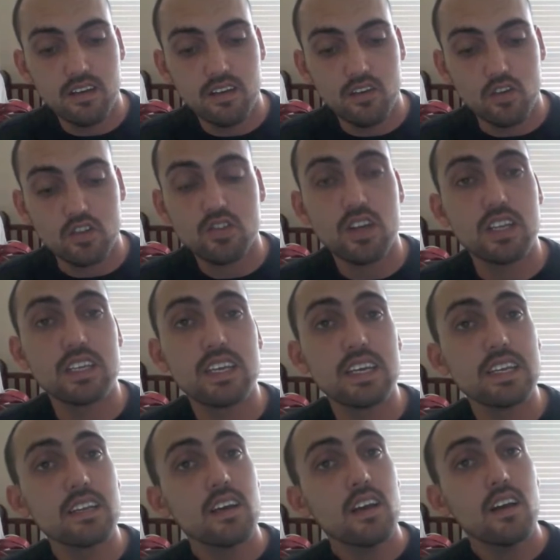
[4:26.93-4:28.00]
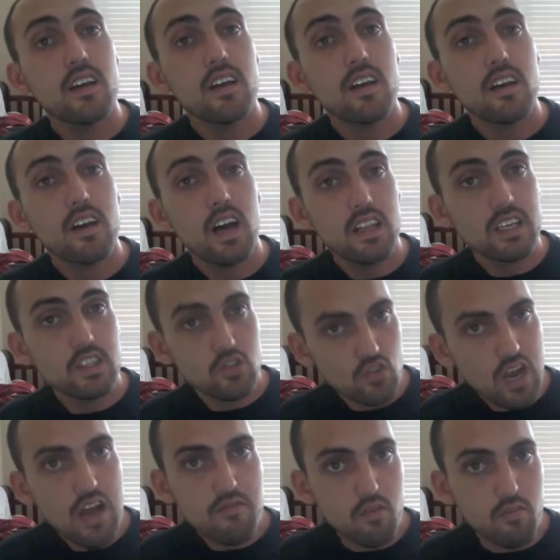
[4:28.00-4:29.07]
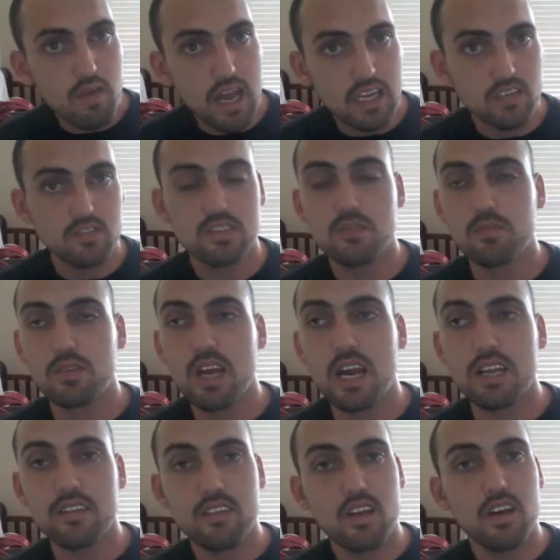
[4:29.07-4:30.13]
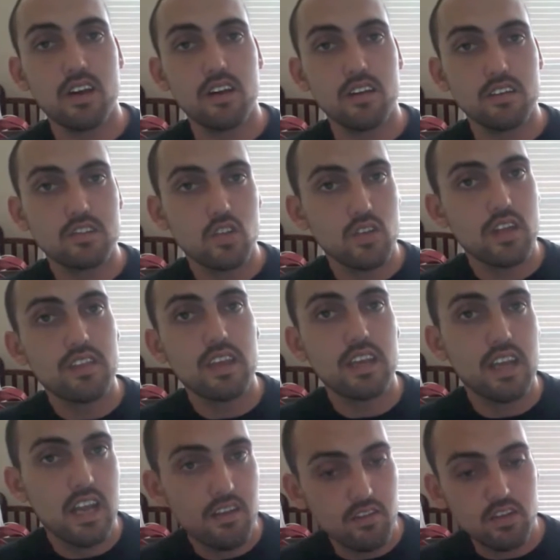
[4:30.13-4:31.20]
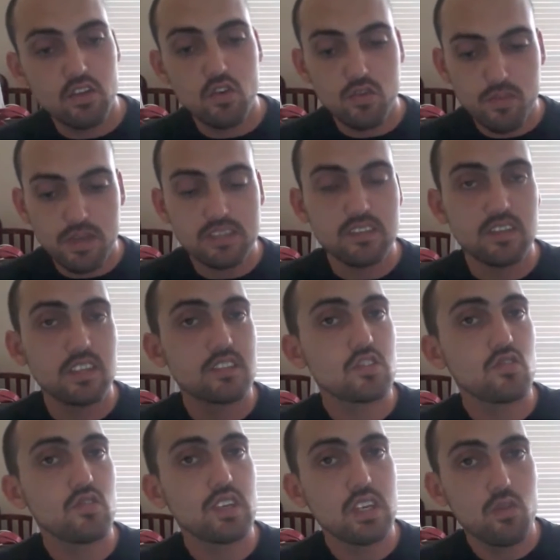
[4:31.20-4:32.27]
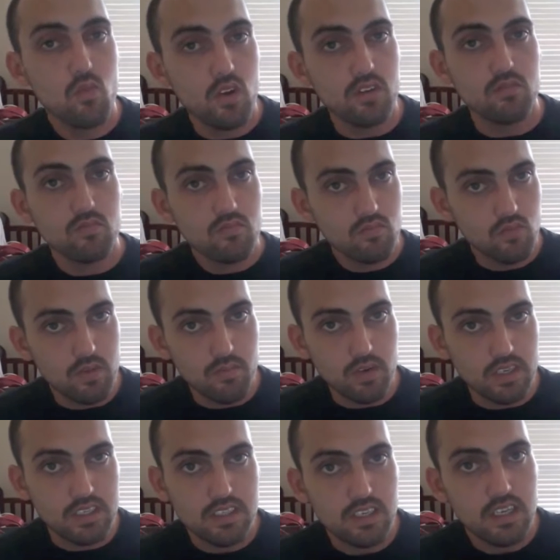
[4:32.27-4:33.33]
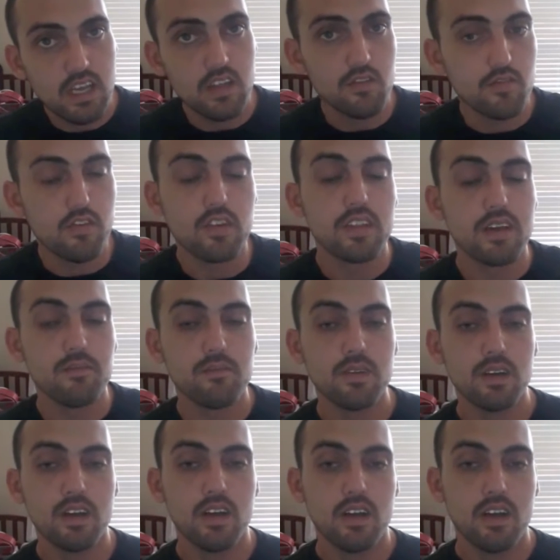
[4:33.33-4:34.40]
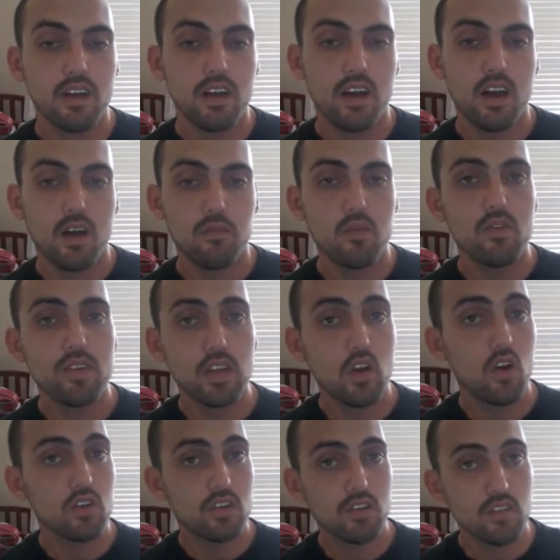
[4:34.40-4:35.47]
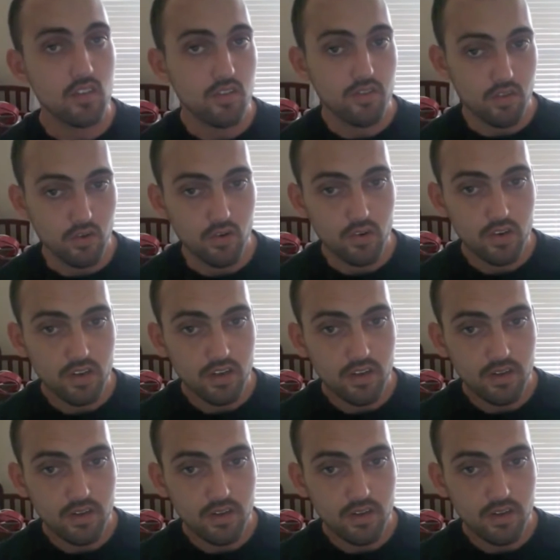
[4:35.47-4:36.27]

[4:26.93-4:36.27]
or trying to get like a travel bag of some kind so that they can have the toothpaste and Listerine in one. We bring it together for them. Moving on to the third,